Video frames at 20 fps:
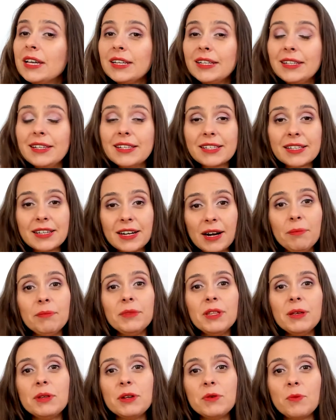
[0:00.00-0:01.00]
Scrum team
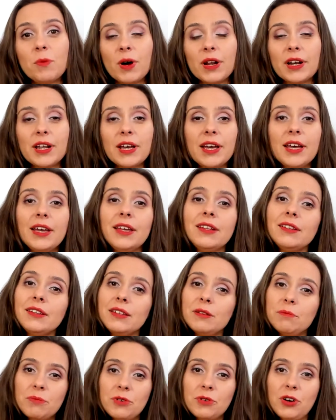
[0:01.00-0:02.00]
in one hand, the
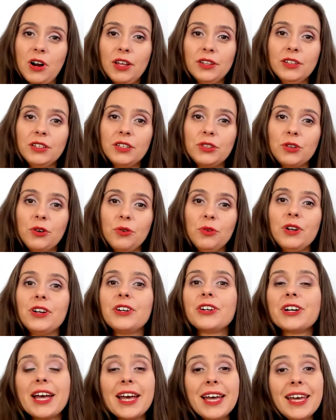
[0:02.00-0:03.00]
product owner
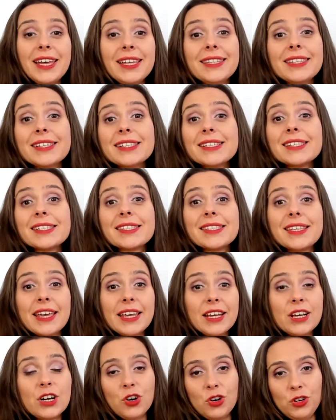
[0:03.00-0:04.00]
and the
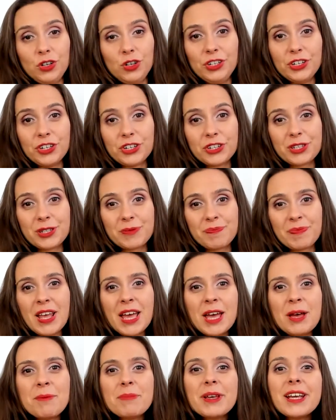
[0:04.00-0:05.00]
stakeholders.
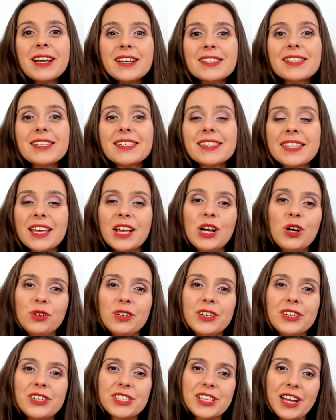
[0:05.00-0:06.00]
Because the
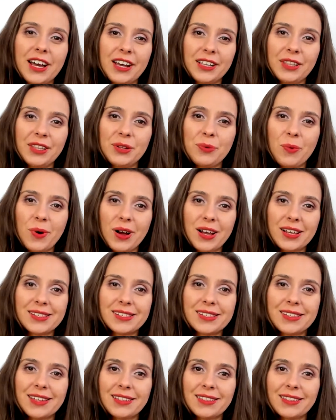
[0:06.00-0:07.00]
stakeholders are the ones that
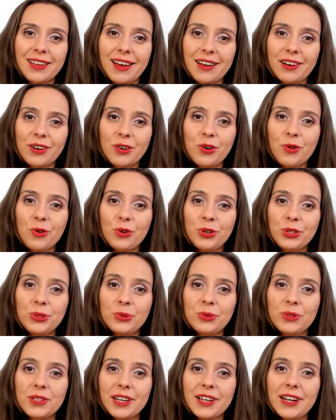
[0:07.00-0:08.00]
are going to
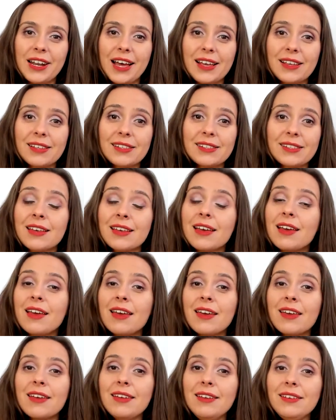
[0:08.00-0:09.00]
tell us,
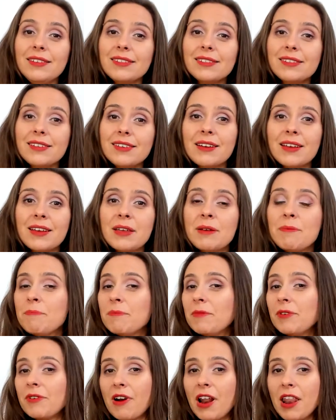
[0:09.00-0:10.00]
is it
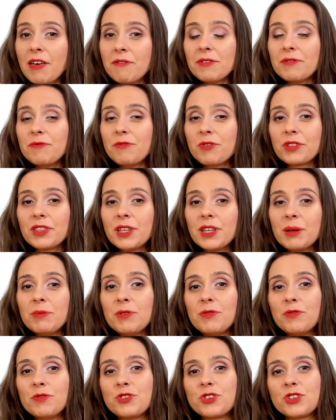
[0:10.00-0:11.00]
relevant for them, the
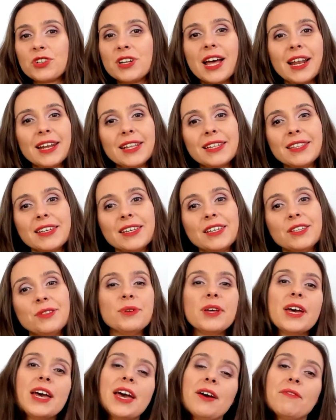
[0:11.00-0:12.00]
functionality? Do they
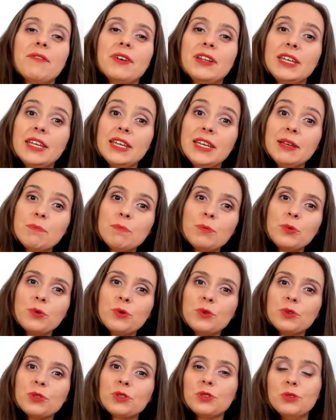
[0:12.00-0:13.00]
have any input?
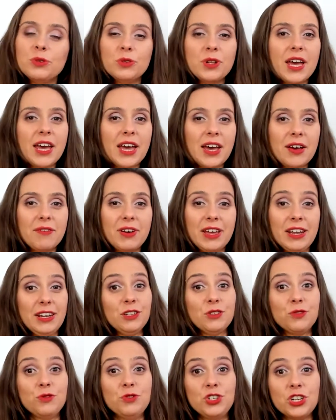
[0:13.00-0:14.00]
Do they have any
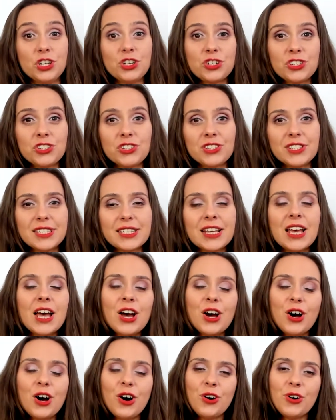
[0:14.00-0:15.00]
suggestions
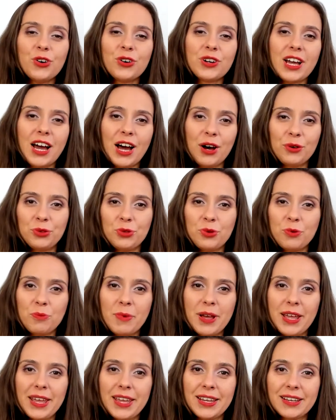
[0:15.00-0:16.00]
on how to
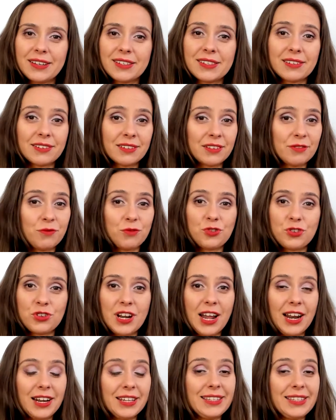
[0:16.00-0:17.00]
make certain
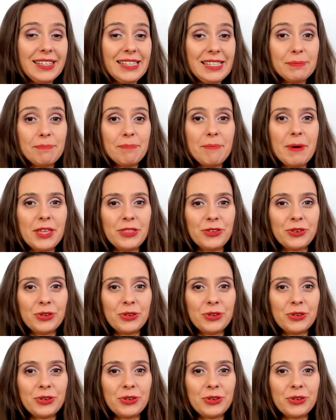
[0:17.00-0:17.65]
functionalities better?